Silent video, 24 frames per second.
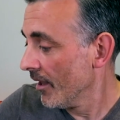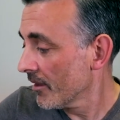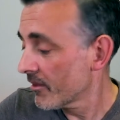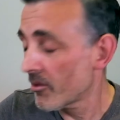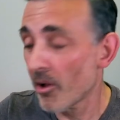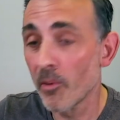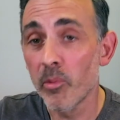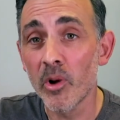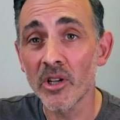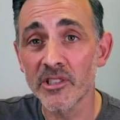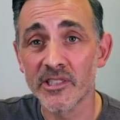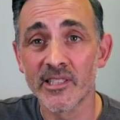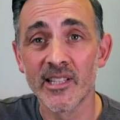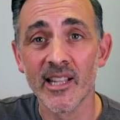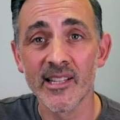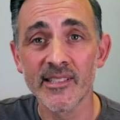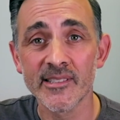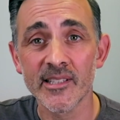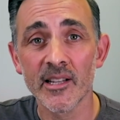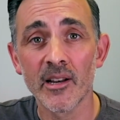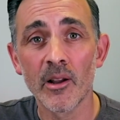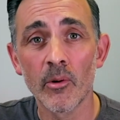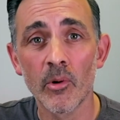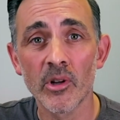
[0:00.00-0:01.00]
so I watched
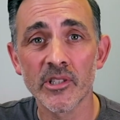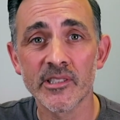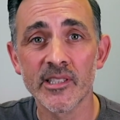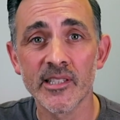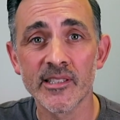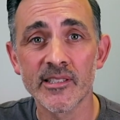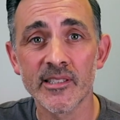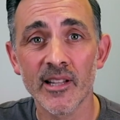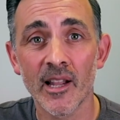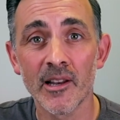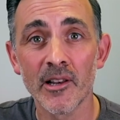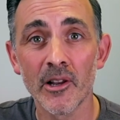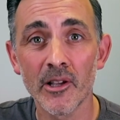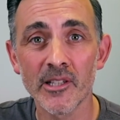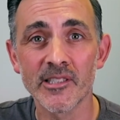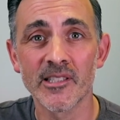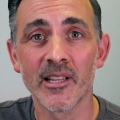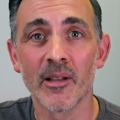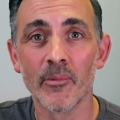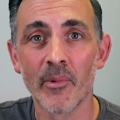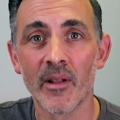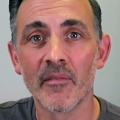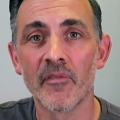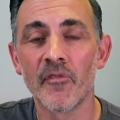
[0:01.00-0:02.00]
this, and I watched this and looked at
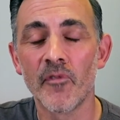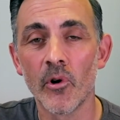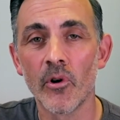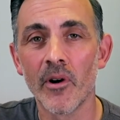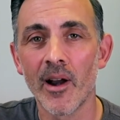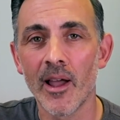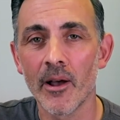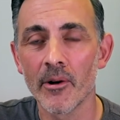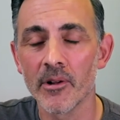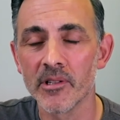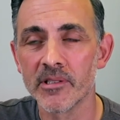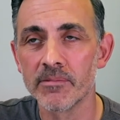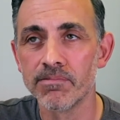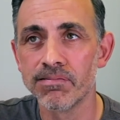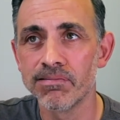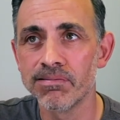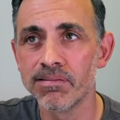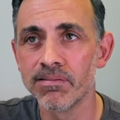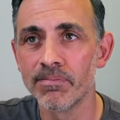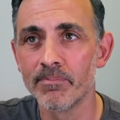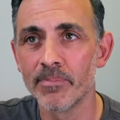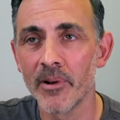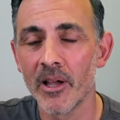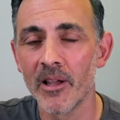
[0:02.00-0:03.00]
it and went, four hours,
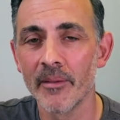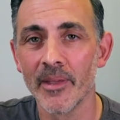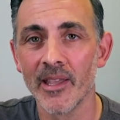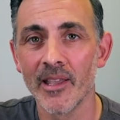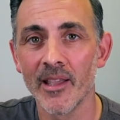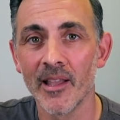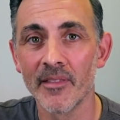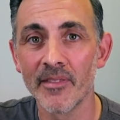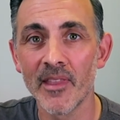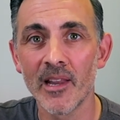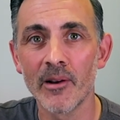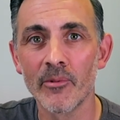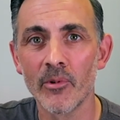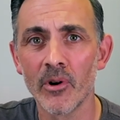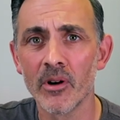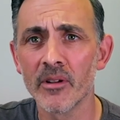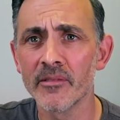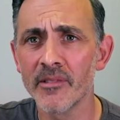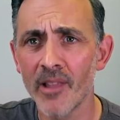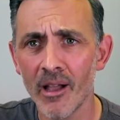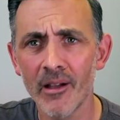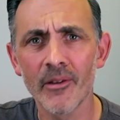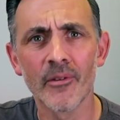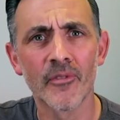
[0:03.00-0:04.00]
blimey. And then I went,
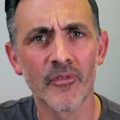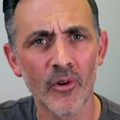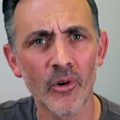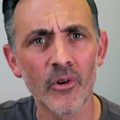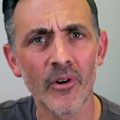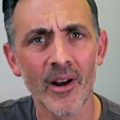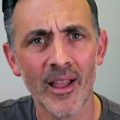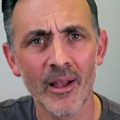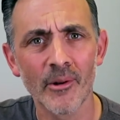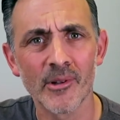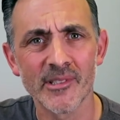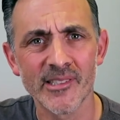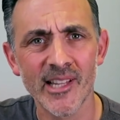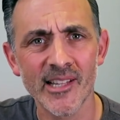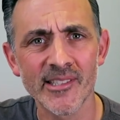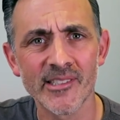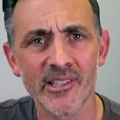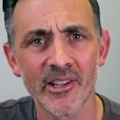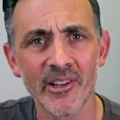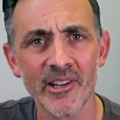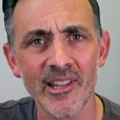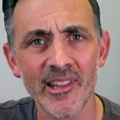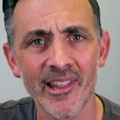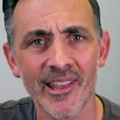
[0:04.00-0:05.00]
no, four hours, that's
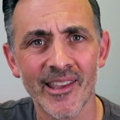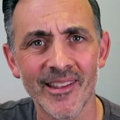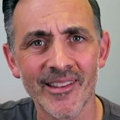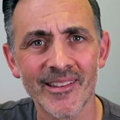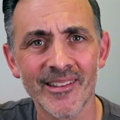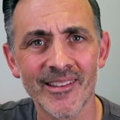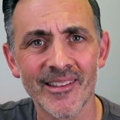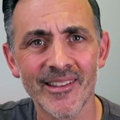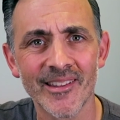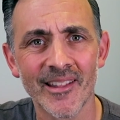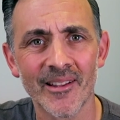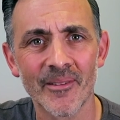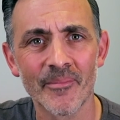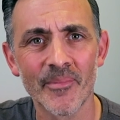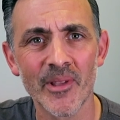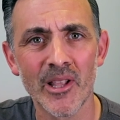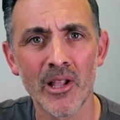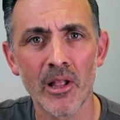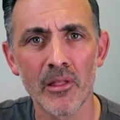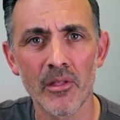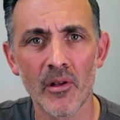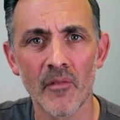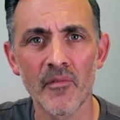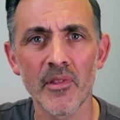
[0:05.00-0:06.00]
good, isn't it? You know,
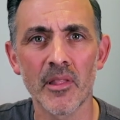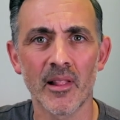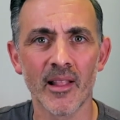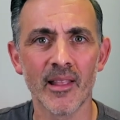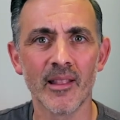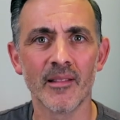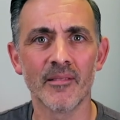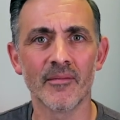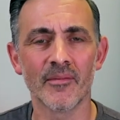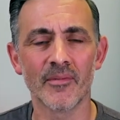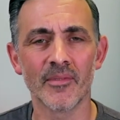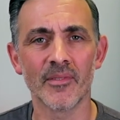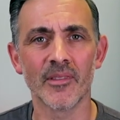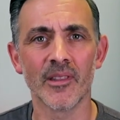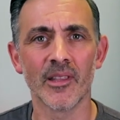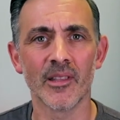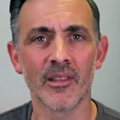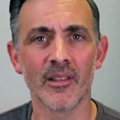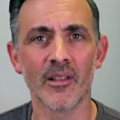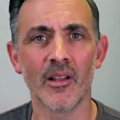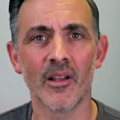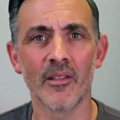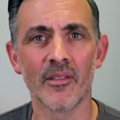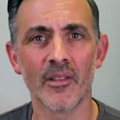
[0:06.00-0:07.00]
because obviously
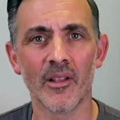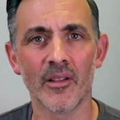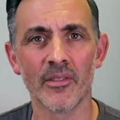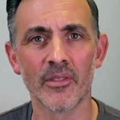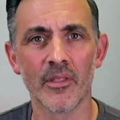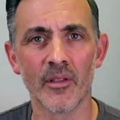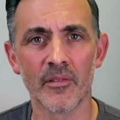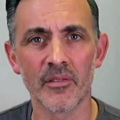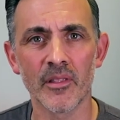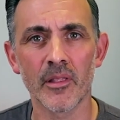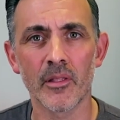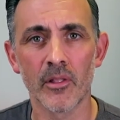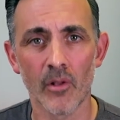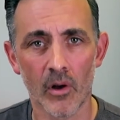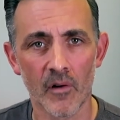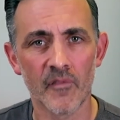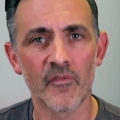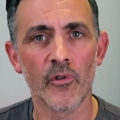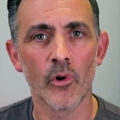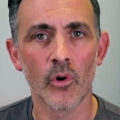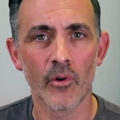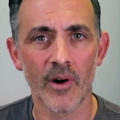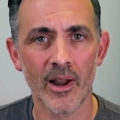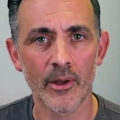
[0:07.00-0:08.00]
you, uh, it's not a
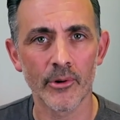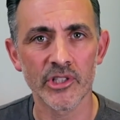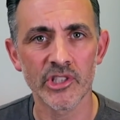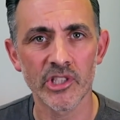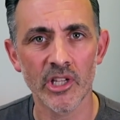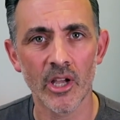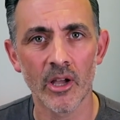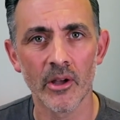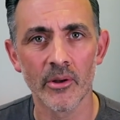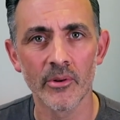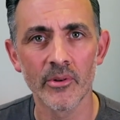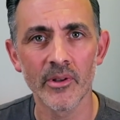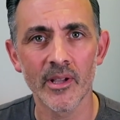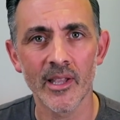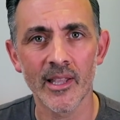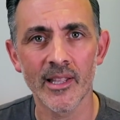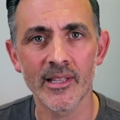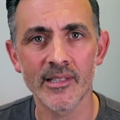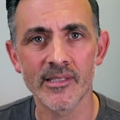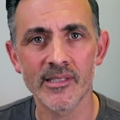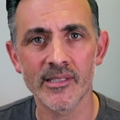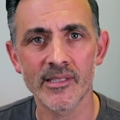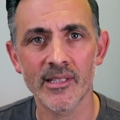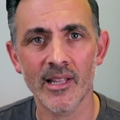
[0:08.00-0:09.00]
four-hour show.
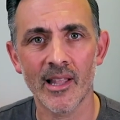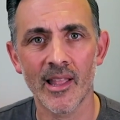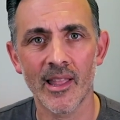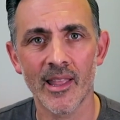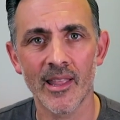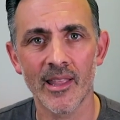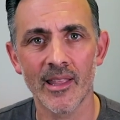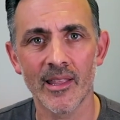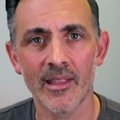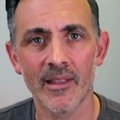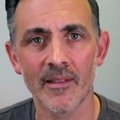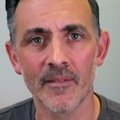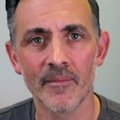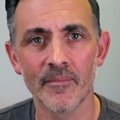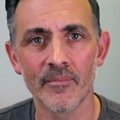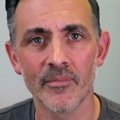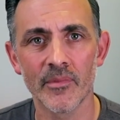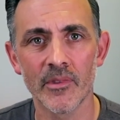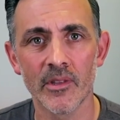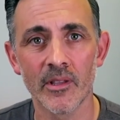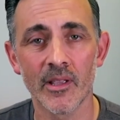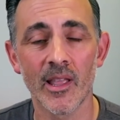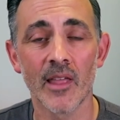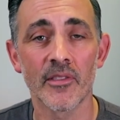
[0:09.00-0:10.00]
It's a,
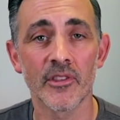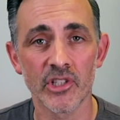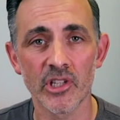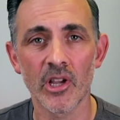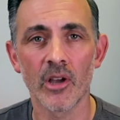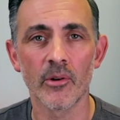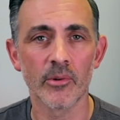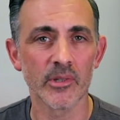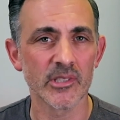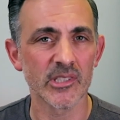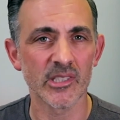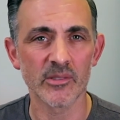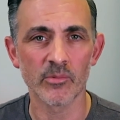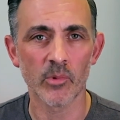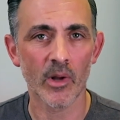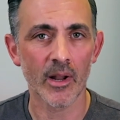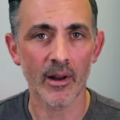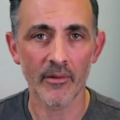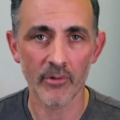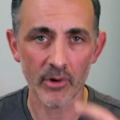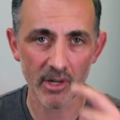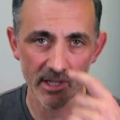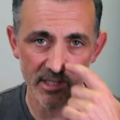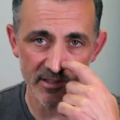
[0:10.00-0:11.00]
you get the show, which is
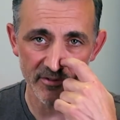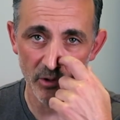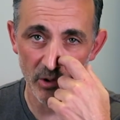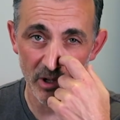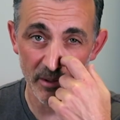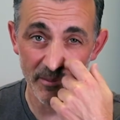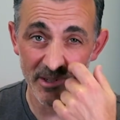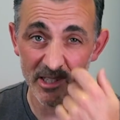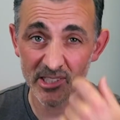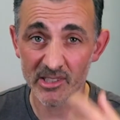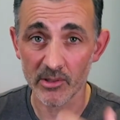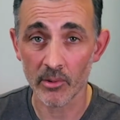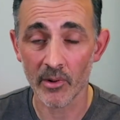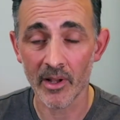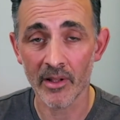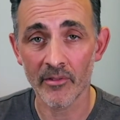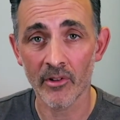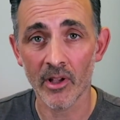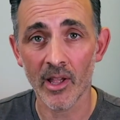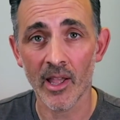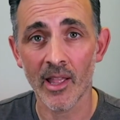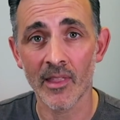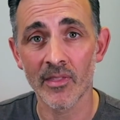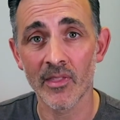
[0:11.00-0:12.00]
whatever it is, forty minutes or
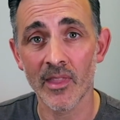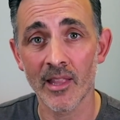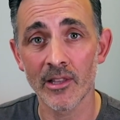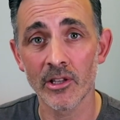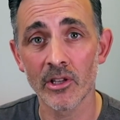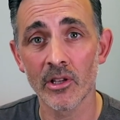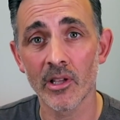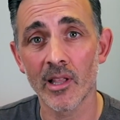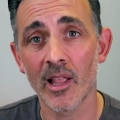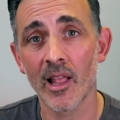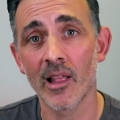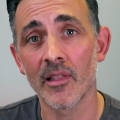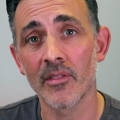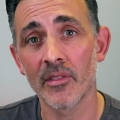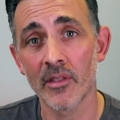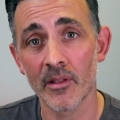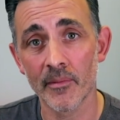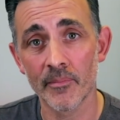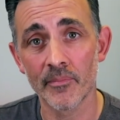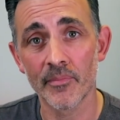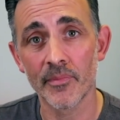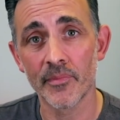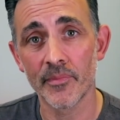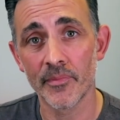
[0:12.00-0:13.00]
whatever, and then you get
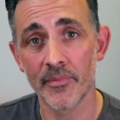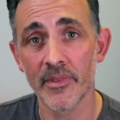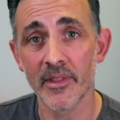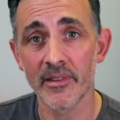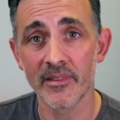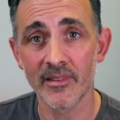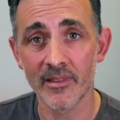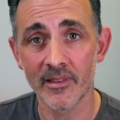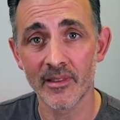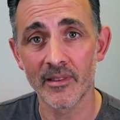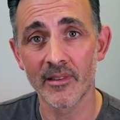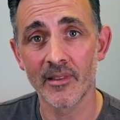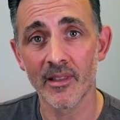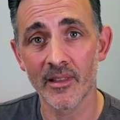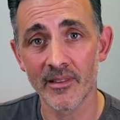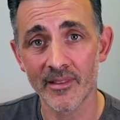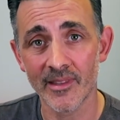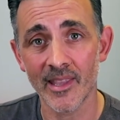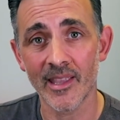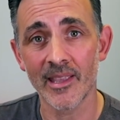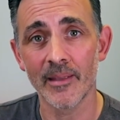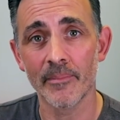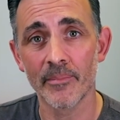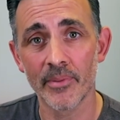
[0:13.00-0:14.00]
the, the, the
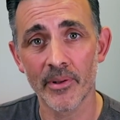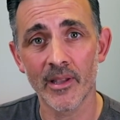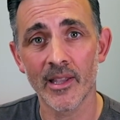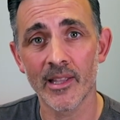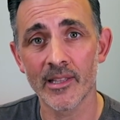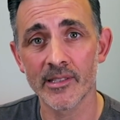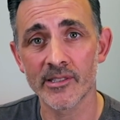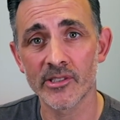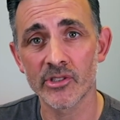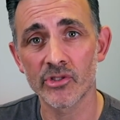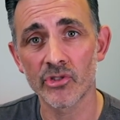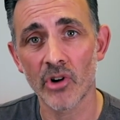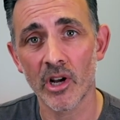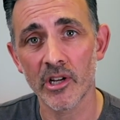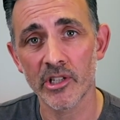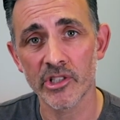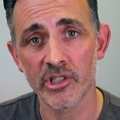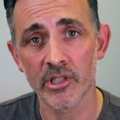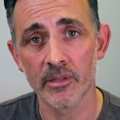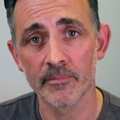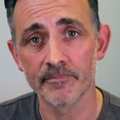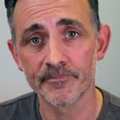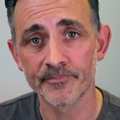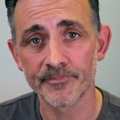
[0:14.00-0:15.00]
deep
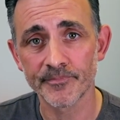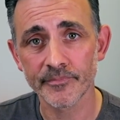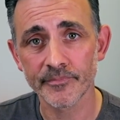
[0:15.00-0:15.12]
instruction.